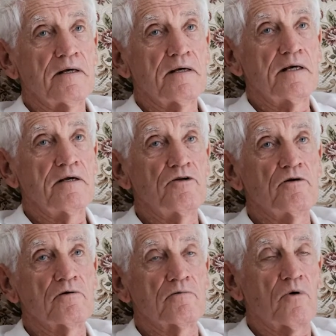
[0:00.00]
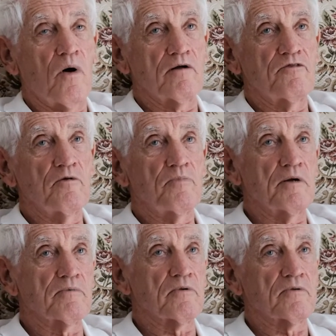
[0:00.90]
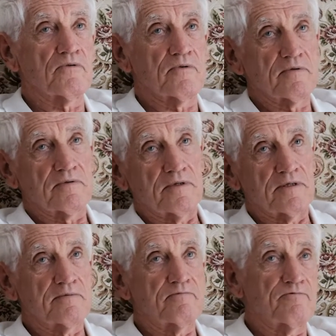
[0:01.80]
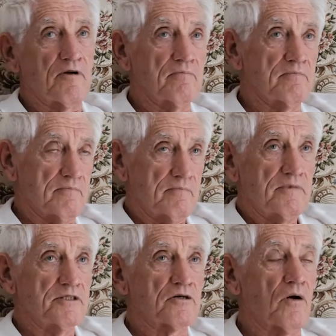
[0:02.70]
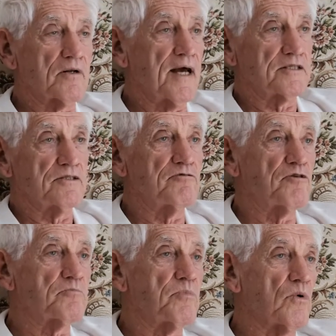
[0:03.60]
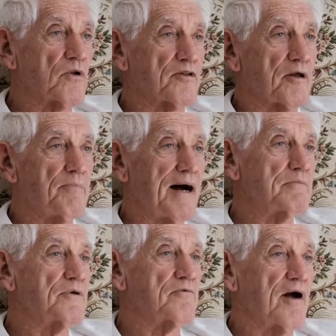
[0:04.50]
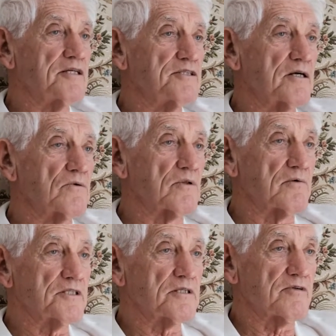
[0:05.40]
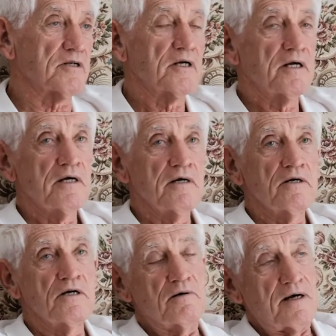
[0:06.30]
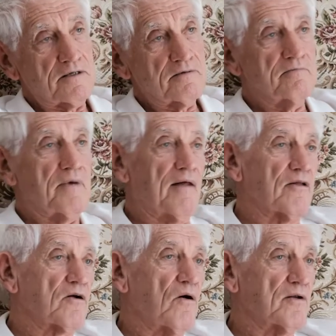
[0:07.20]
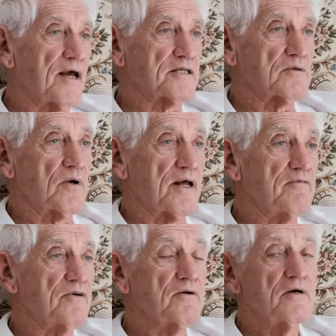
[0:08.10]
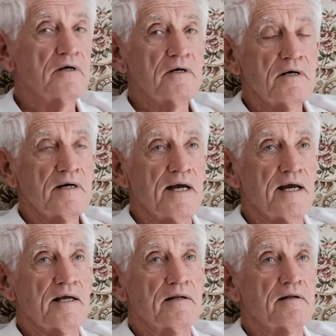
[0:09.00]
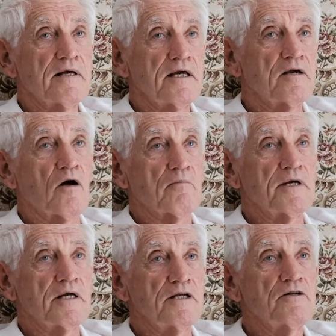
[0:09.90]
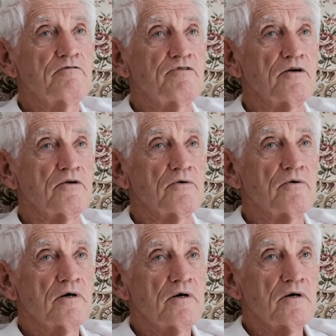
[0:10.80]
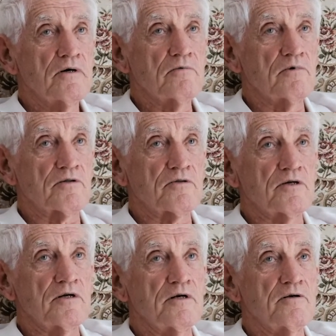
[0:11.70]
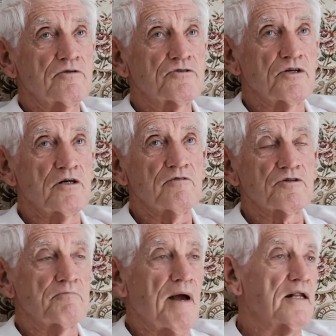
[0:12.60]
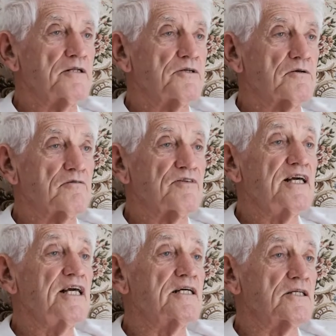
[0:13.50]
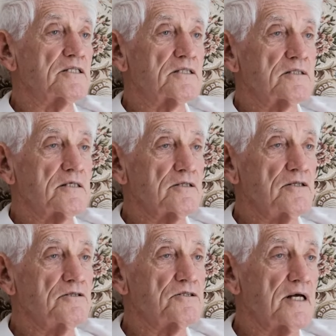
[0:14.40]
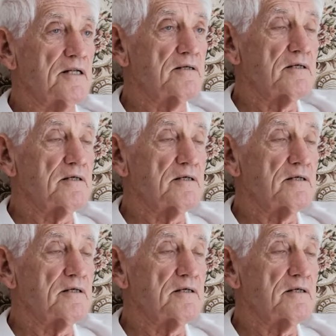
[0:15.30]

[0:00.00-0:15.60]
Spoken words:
he knew quite a few people from his contacts in football and the pub and racing and all the rest of it, who had other contacts and what have you. And he got me an interview with the service manager of Eagers at Newstead.